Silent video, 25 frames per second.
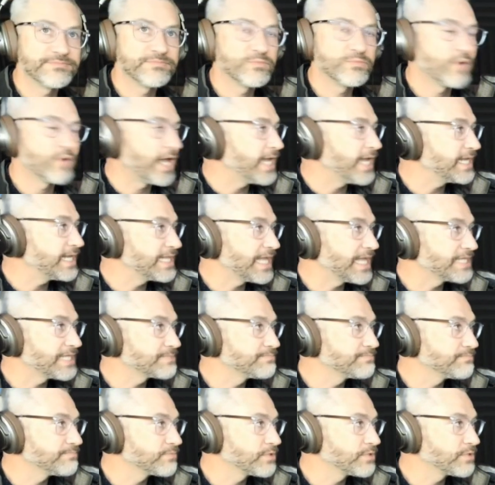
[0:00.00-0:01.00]
Well, any
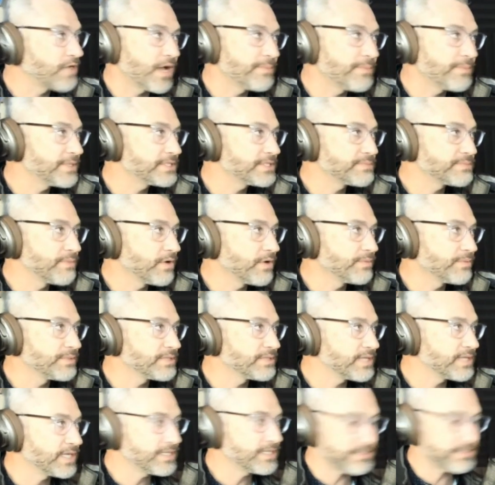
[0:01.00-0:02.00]
last comments,
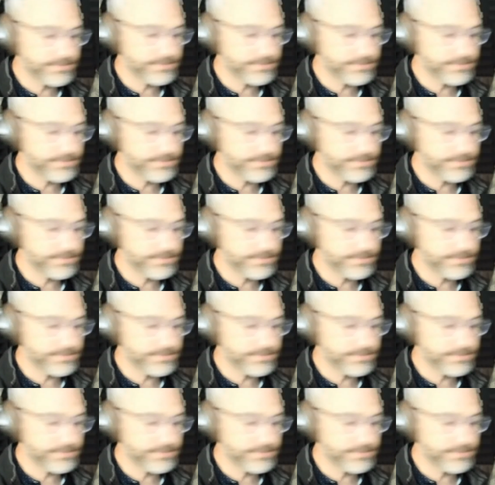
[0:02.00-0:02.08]
things?